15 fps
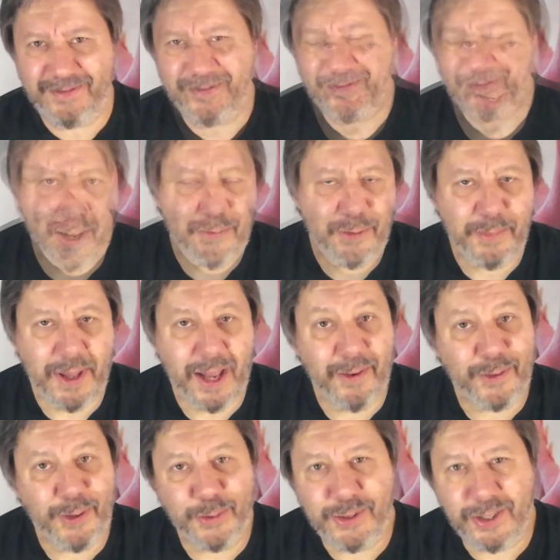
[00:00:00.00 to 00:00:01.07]
Aside from that,
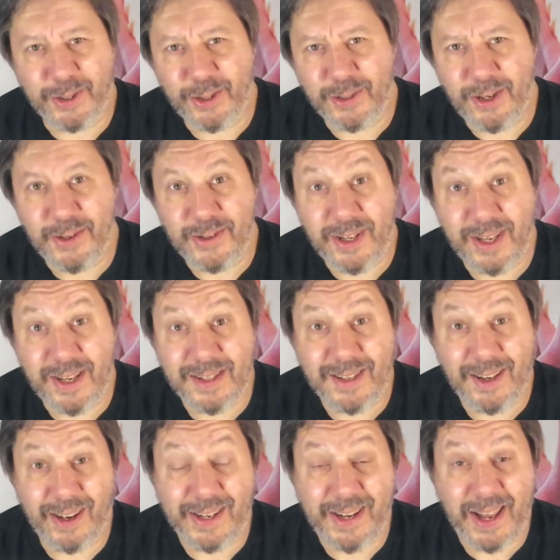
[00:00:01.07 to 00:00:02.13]
of course, the good news
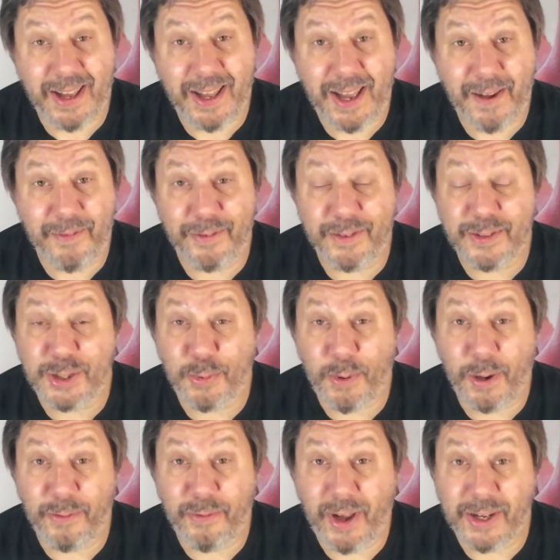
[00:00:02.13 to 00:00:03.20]
is I now have
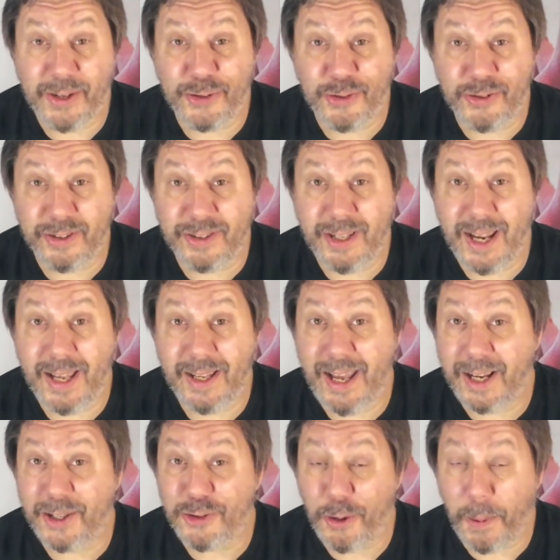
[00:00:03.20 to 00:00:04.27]
1,200
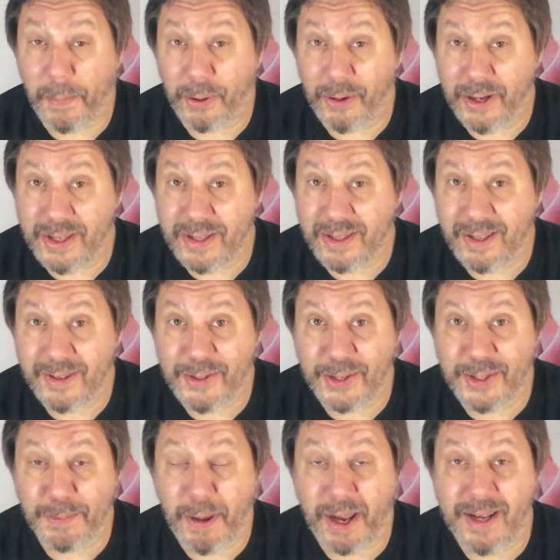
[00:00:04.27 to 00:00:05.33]
extra points
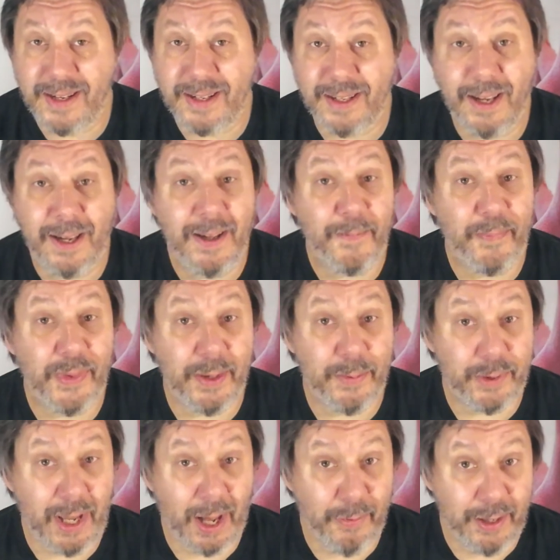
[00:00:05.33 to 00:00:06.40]
to spend
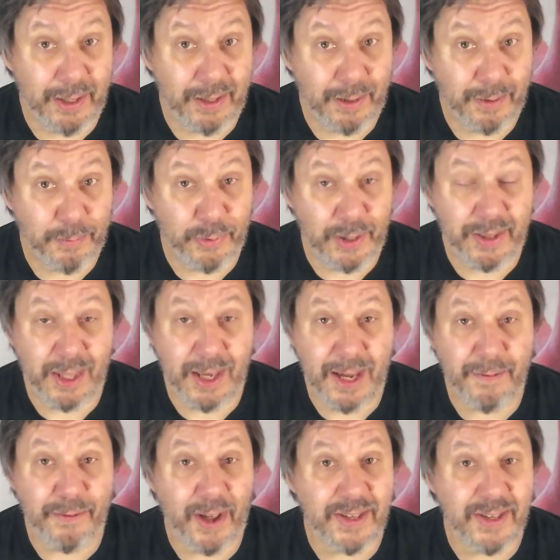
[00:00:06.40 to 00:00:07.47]
going with
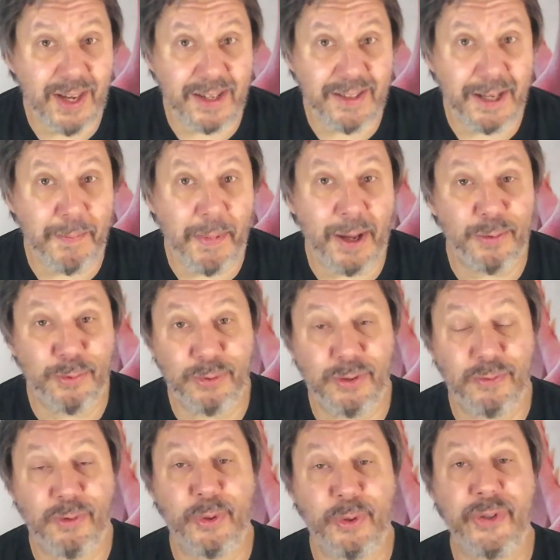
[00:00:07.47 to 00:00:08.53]
the Fantastic
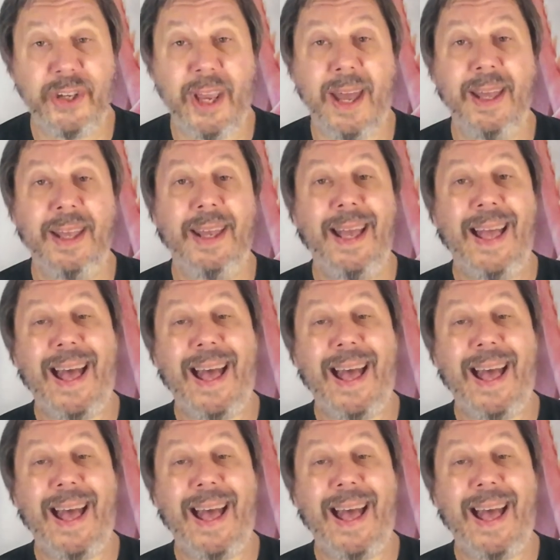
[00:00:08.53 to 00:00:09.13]
Battles rule set.